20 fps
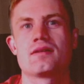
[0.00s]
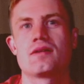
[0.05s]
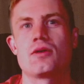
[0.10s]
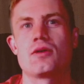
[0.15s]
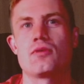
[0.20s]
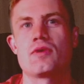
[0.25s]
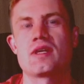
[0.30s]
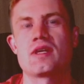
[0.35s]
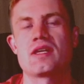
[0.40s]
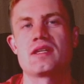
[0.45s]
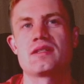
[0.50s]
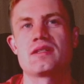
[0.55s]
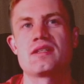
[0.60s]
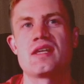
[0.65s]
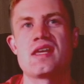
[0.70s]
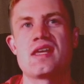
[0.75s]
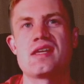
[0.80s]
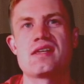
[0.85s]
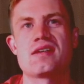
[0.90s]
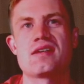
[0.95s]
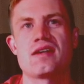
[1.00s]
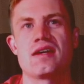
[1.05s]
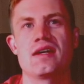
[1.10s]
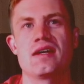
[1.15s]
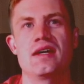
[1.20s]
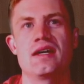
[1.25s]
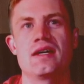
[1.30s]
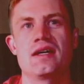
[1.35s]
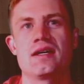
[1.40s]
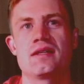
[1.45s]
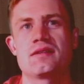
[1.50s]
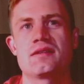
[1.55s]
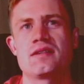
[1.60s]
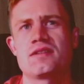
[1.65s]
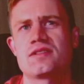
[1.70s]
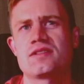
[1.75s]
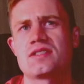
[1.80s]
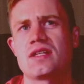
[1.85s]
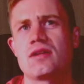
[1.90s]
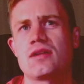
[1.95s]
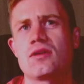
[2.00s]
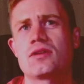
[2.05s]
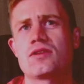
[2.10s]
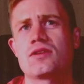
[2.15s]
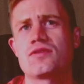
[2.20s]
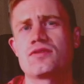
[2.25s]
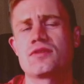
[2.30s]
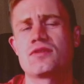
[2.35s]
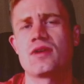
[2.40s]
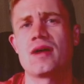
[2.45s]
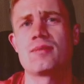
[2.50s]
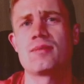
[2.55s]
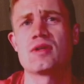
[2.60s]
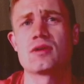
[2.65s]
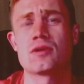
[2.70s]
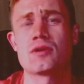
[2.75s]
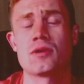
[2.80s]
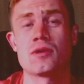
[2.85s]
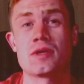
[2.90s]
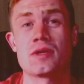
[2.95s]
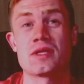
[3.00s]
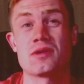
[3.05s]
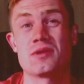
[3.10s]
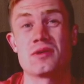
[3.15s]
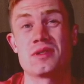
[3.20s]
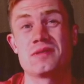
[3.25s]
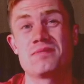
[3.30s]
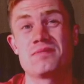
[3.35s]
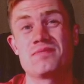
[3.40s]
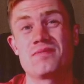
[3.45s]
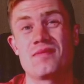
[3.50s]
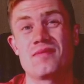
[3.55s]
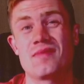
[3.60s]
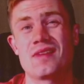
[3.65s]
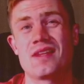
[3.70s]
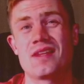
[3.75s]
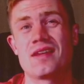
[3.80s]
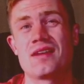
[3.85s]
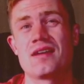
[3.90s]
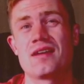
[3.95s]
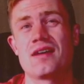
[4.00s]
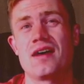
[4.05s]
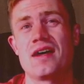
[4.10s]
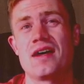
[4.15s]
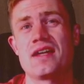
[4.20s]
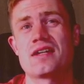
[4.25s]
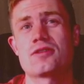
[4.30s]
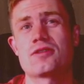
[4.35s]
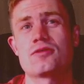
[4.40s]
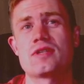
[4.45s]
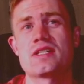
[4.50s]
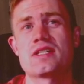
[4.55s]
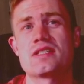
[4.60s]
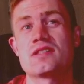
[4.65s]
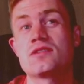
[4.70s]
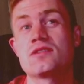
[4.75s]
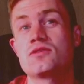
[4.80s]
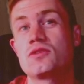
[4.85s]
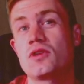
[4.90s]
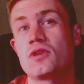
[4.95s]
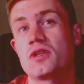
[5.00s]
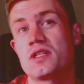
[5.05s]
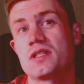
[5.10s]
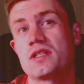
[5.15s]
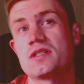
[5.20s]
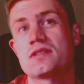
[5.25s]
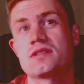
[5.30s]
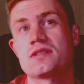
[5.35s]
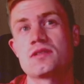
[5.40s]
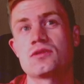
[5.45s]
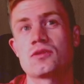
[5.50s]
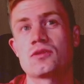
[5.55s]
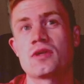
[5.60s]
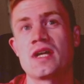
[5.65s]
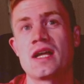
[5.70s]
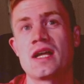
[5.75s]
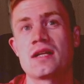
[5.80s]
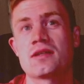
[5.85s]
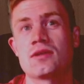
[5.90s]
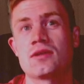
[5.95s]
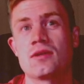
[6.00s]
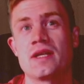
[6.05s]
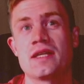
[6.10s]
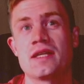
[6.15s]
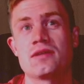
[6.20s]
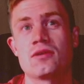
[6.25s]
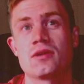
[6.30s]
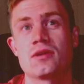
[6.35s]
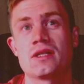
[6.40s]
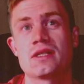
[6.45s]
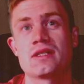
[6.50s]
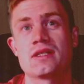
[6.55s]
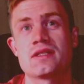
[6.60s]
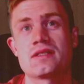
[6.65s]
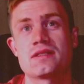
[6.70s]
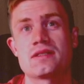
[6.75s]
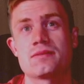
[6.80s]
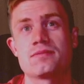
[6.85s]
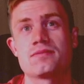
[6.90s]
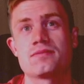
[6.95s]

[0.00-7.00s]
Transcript: we can take, and there is a lot of trouble going on. I agree, it's not easy to calculate all this.